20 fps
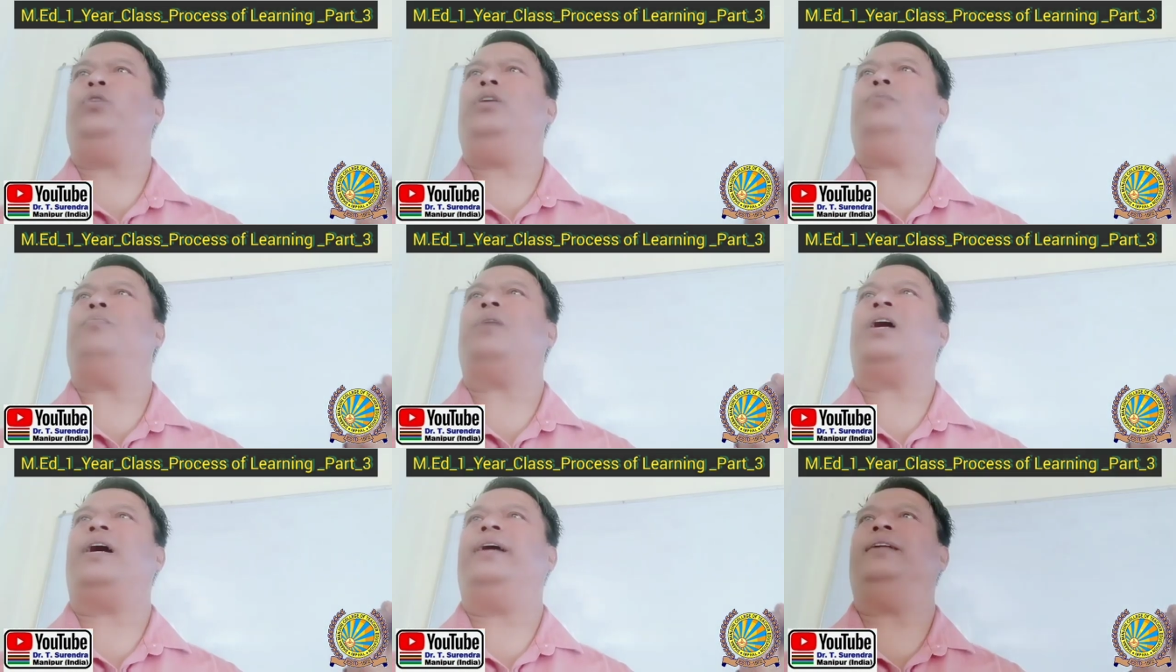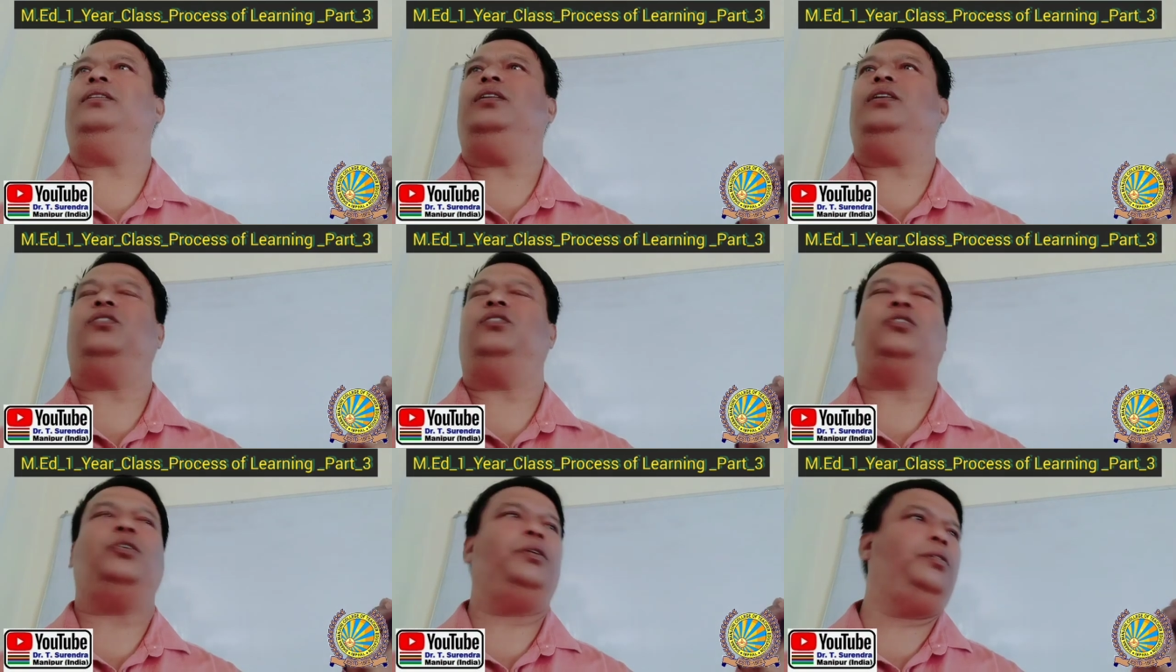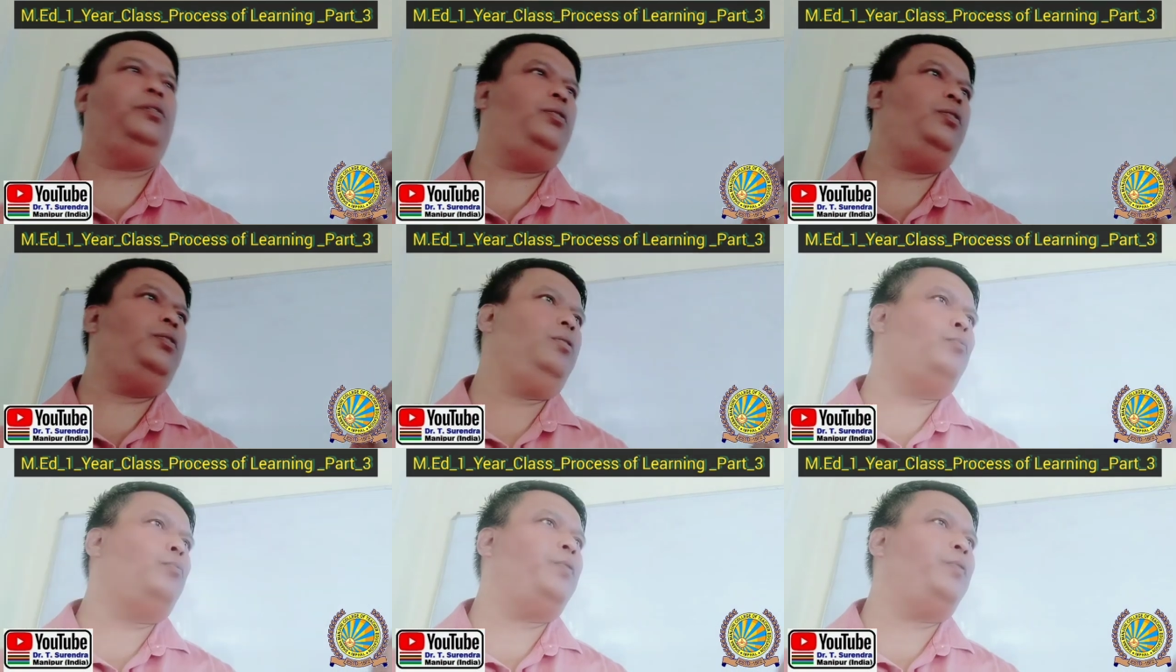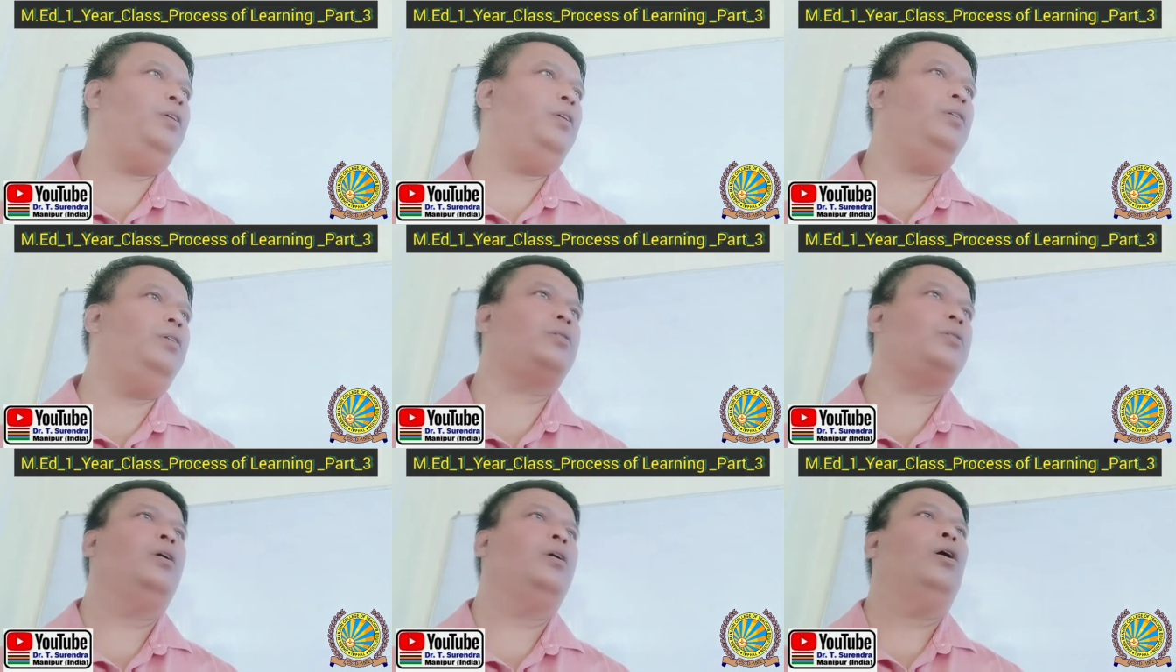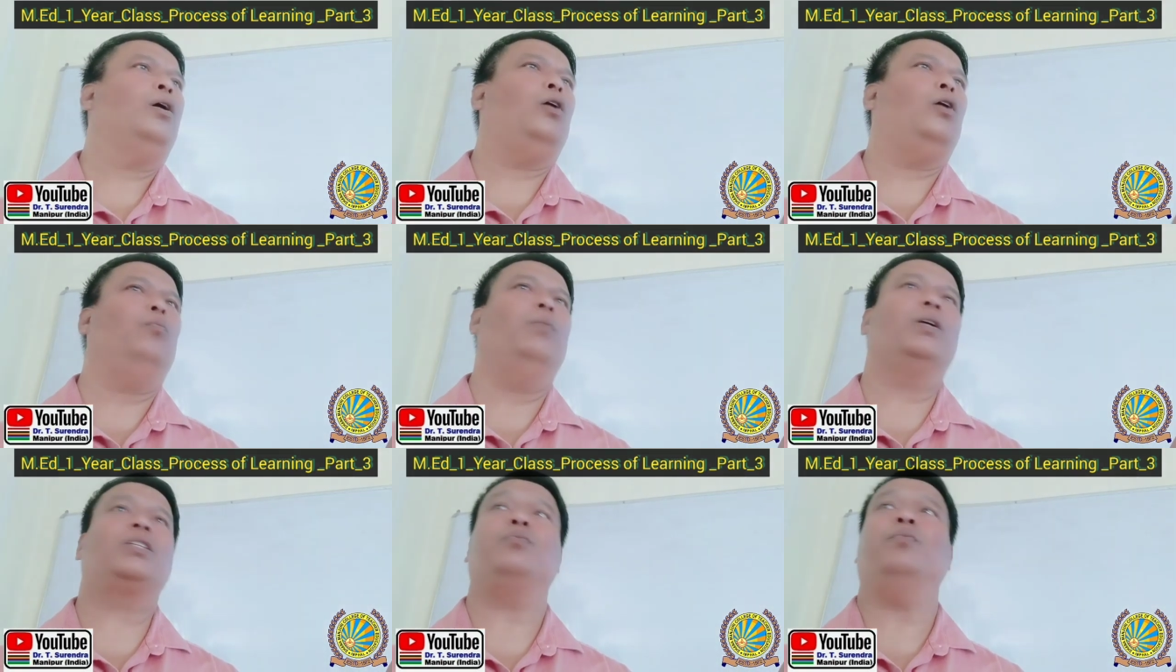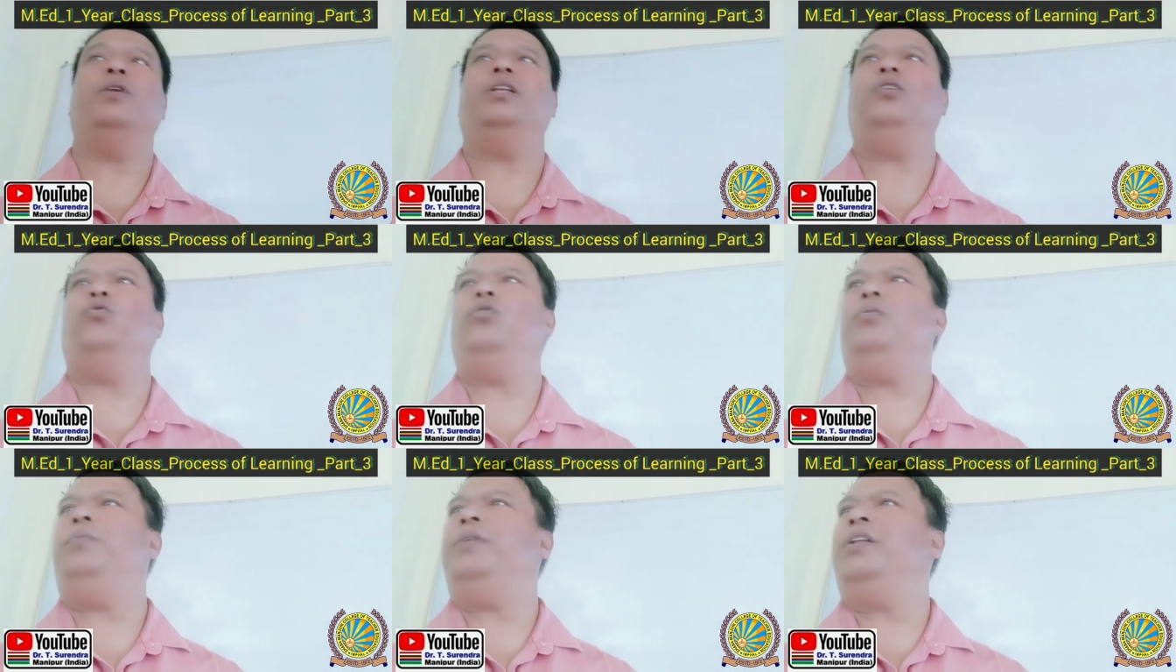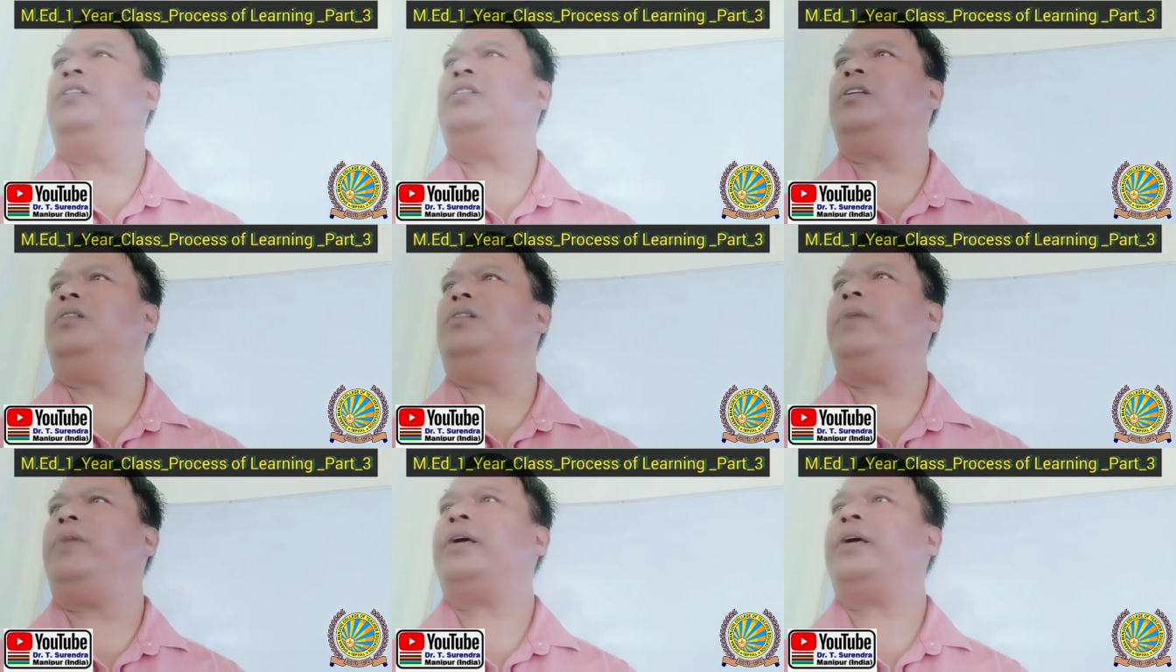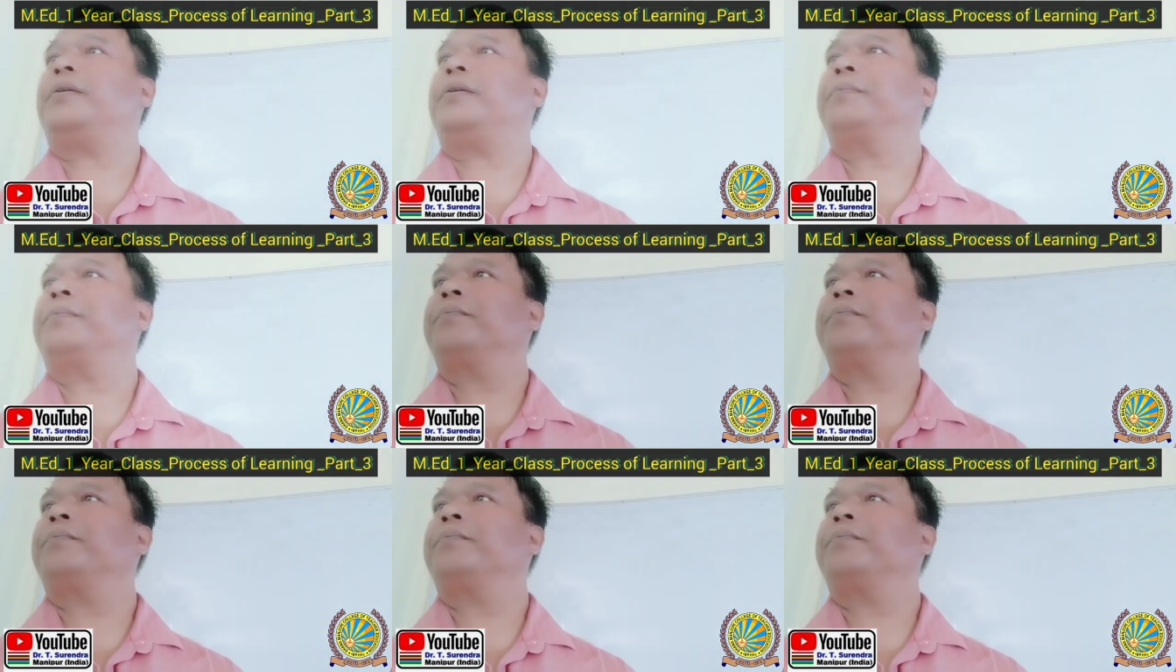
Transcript: buy the 33 rupees, how much money will be returned back?